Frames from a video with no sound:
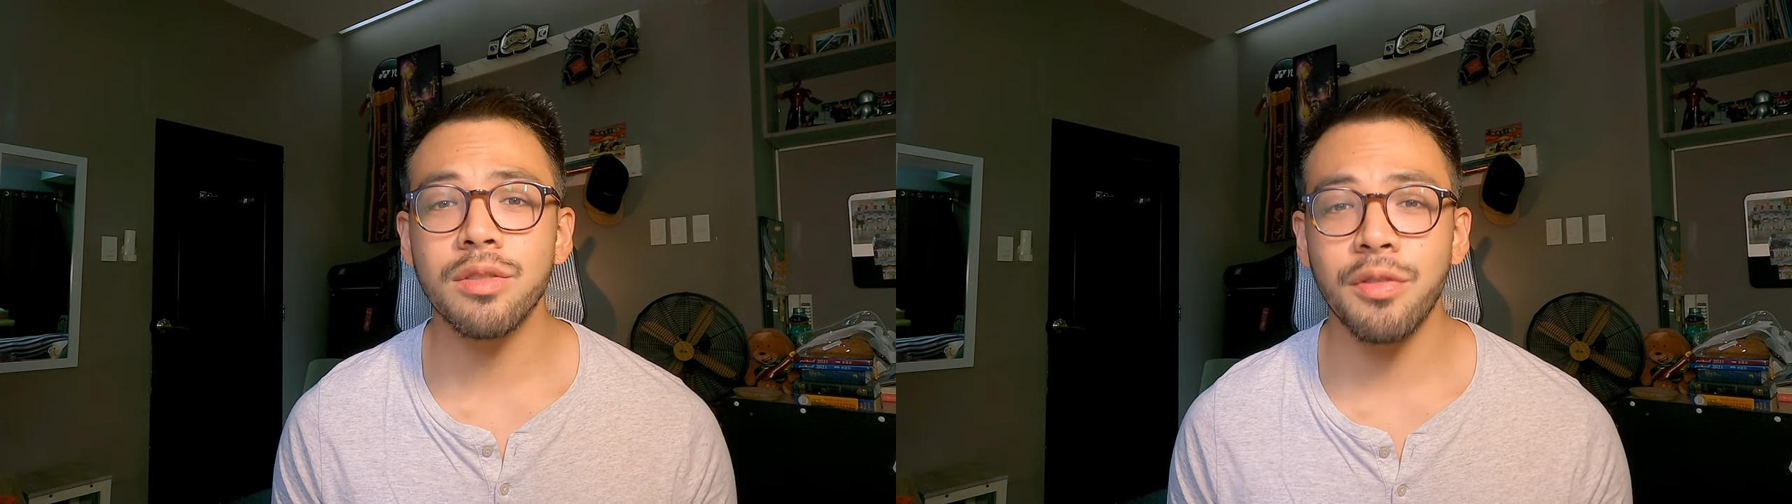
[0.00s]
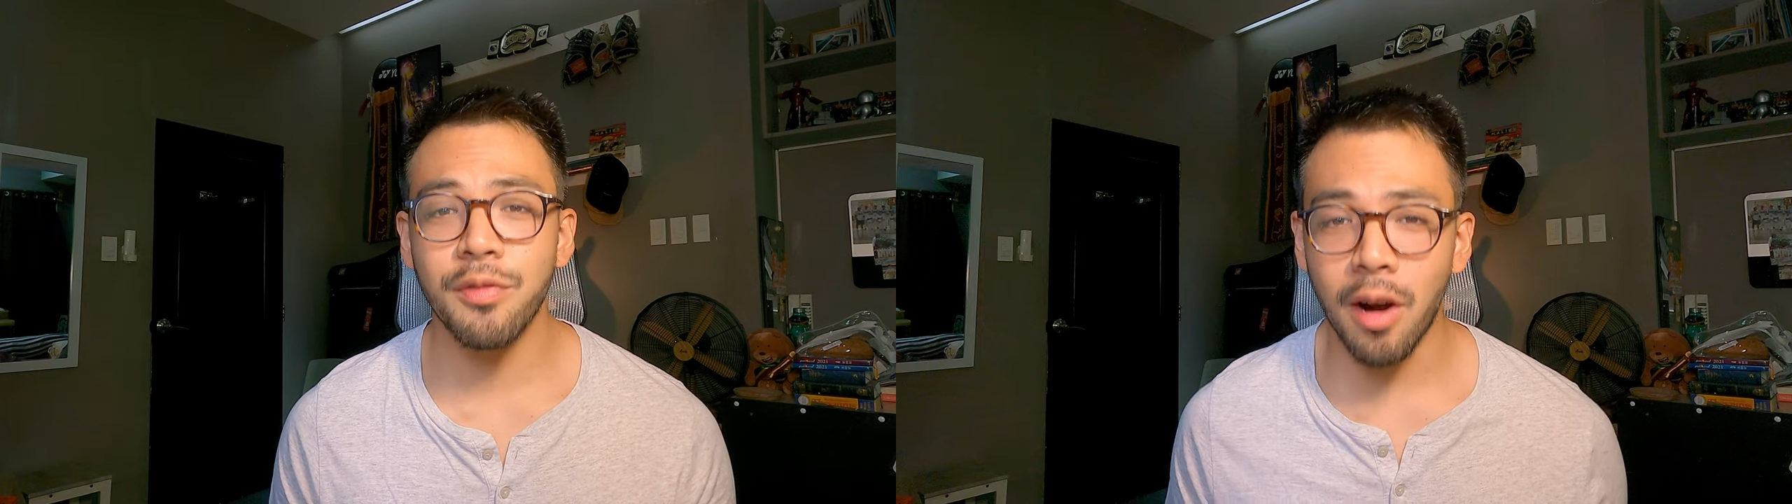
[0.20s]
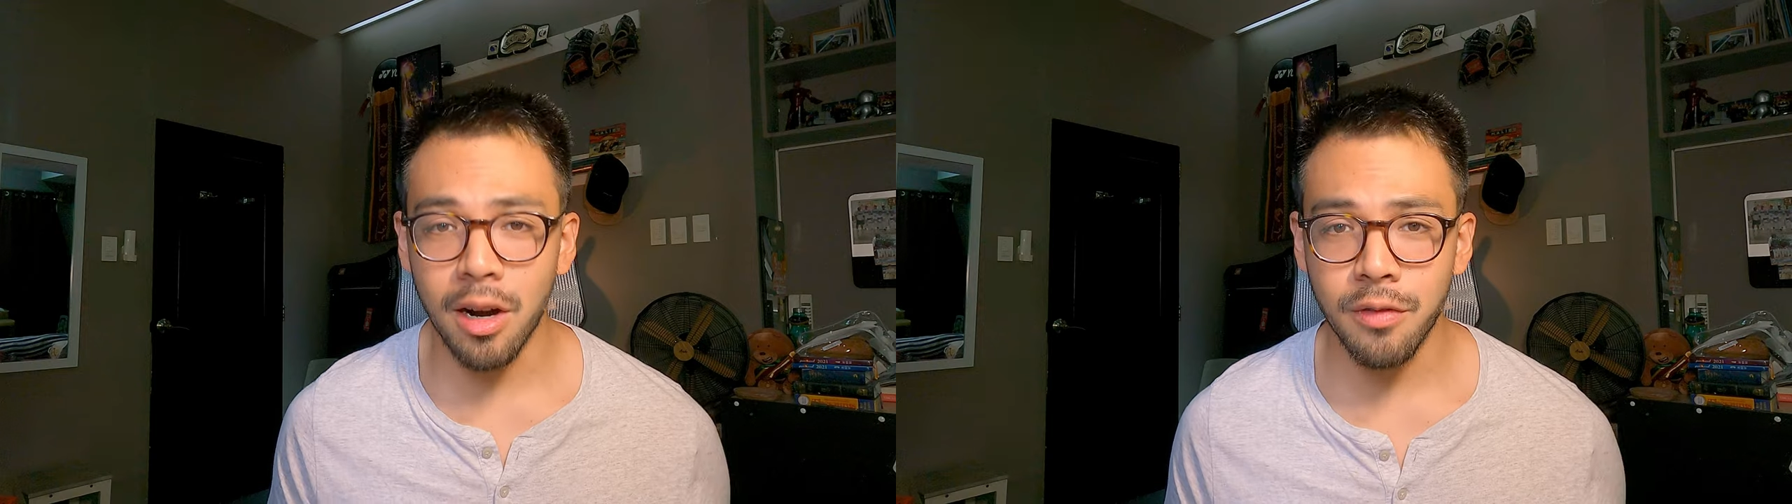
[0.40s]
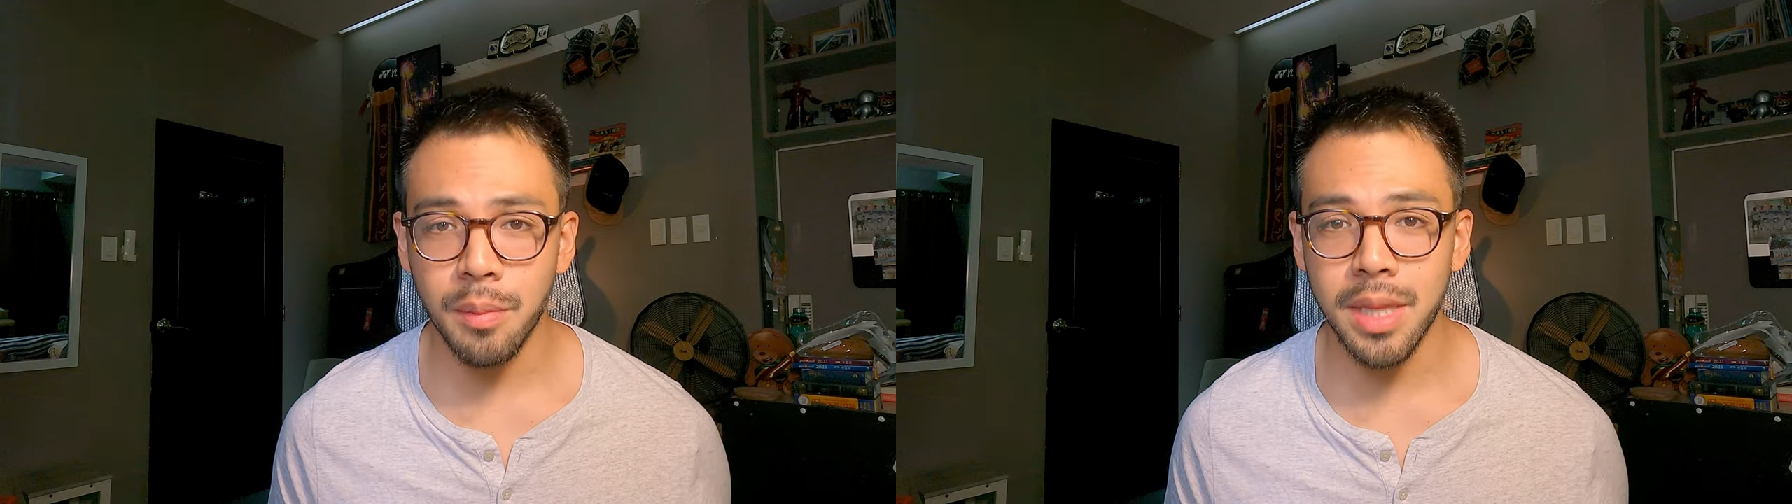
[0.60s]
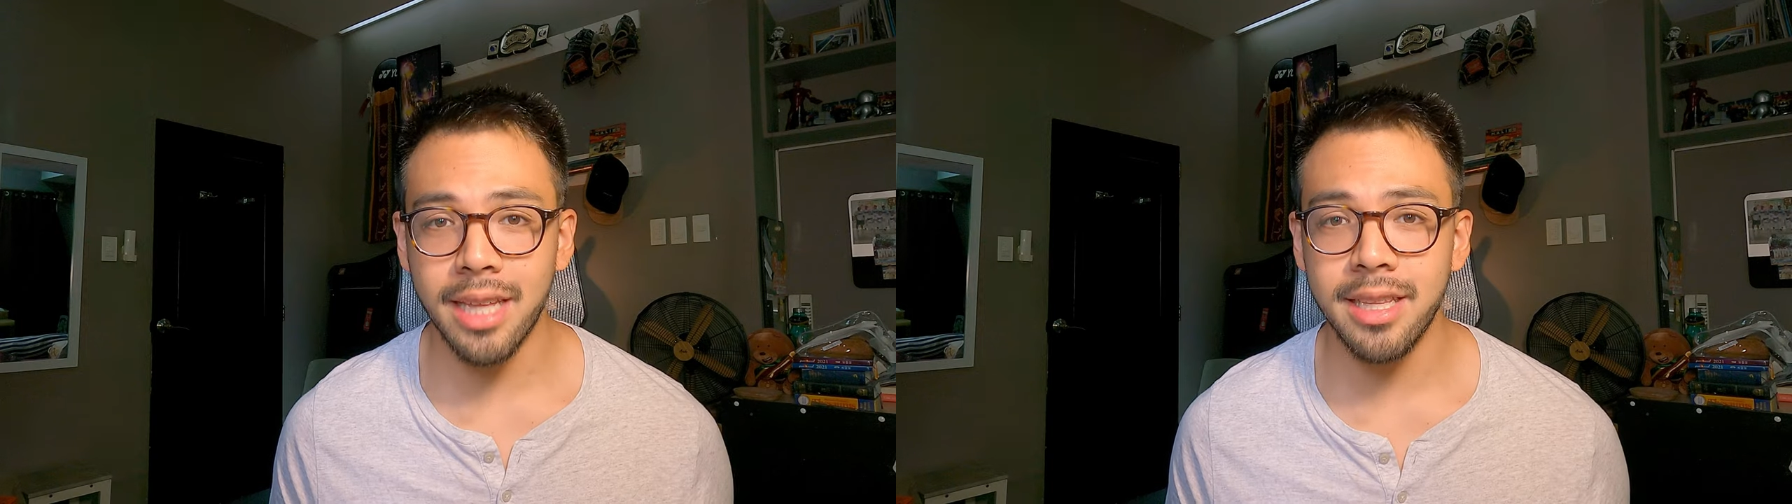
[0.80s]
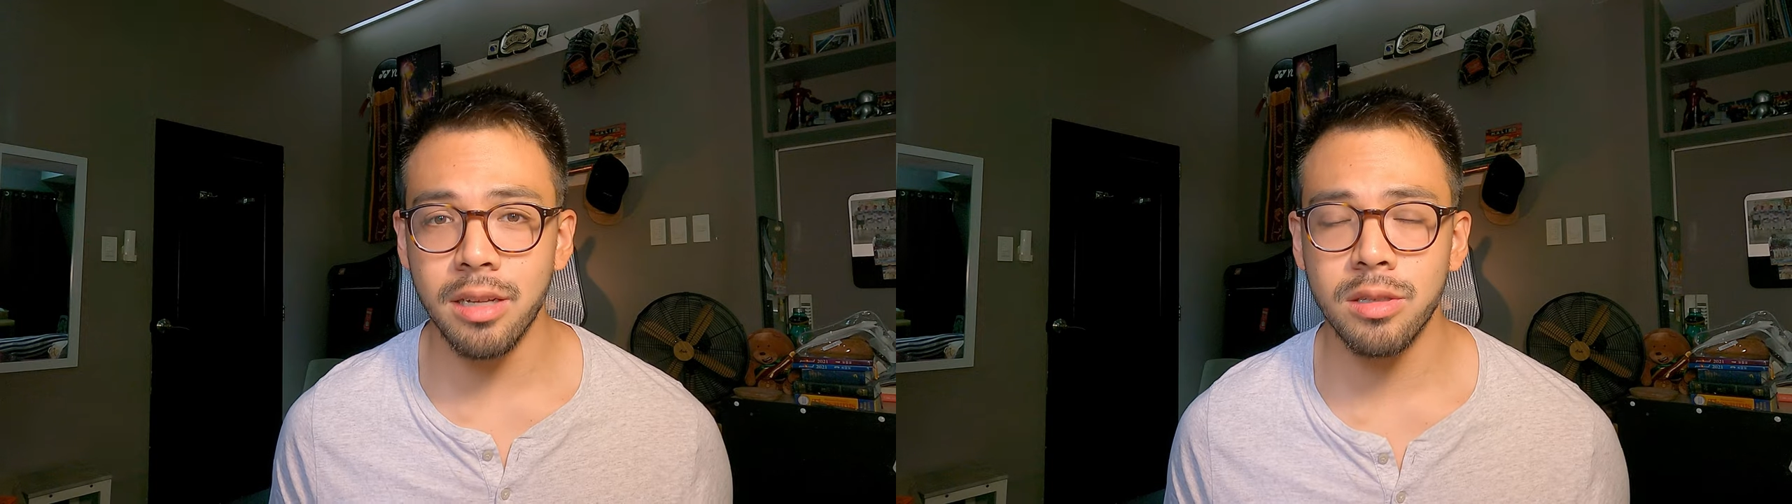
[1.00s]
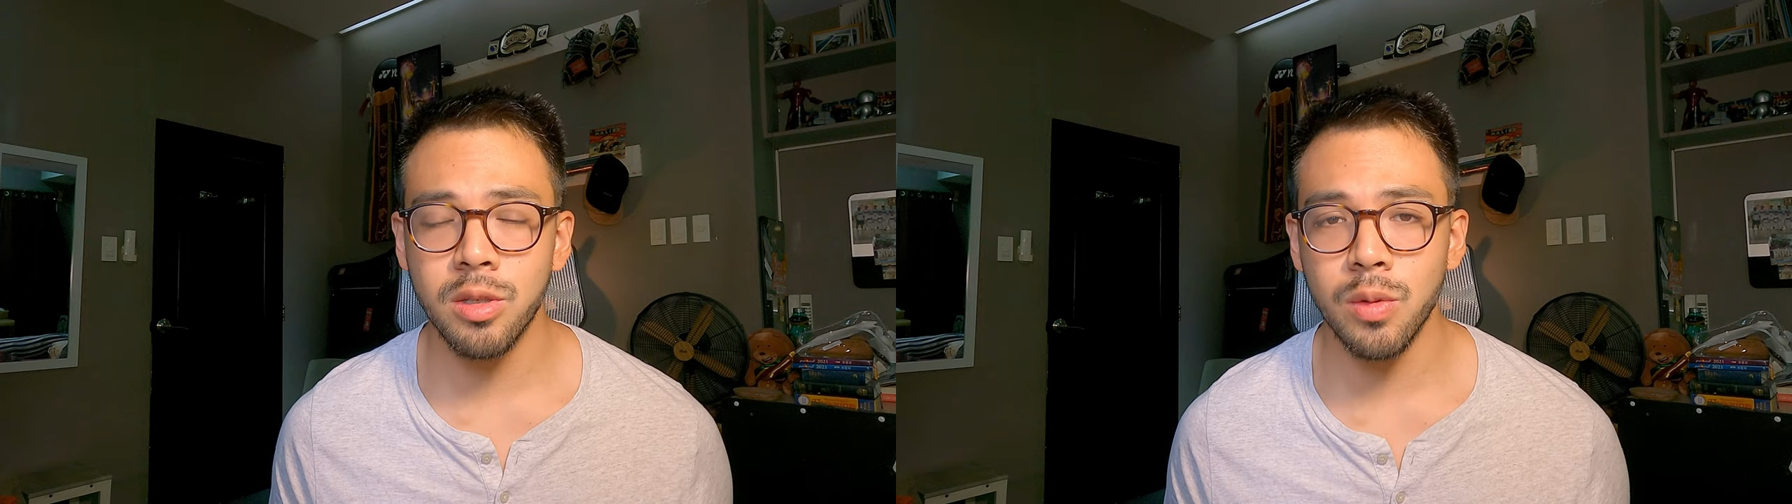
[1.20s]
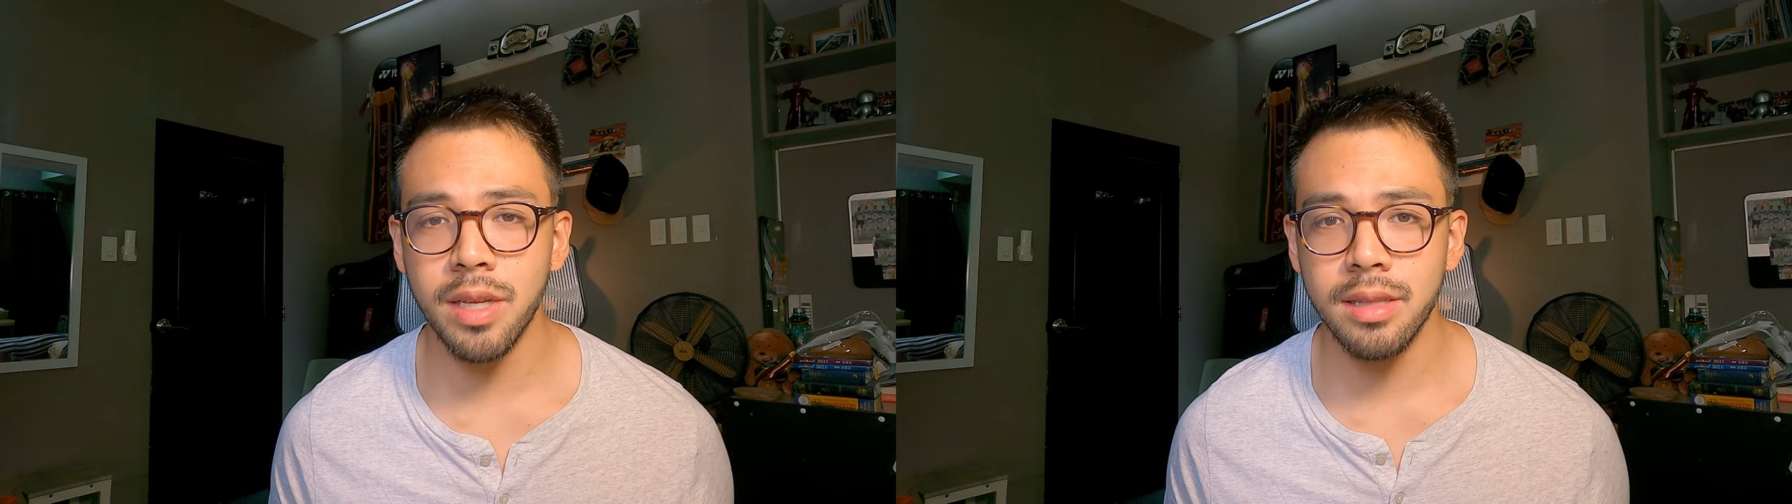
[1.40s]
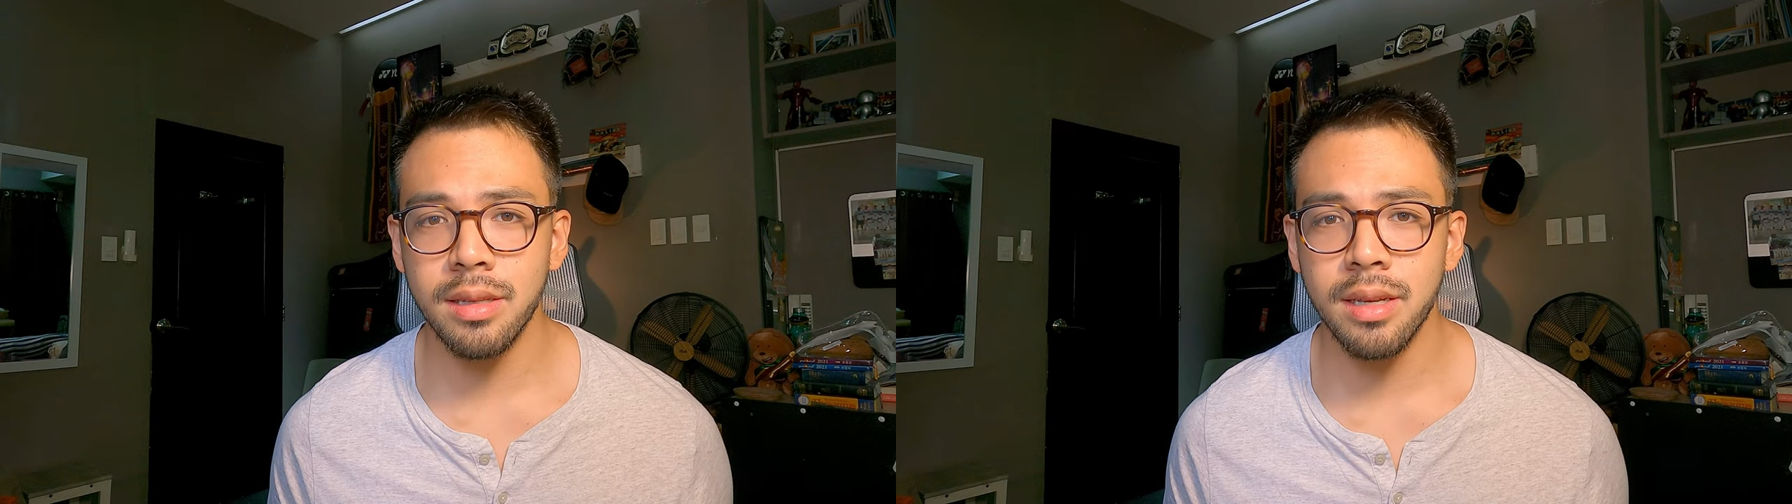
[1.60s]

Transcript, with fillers: far from an ideal student.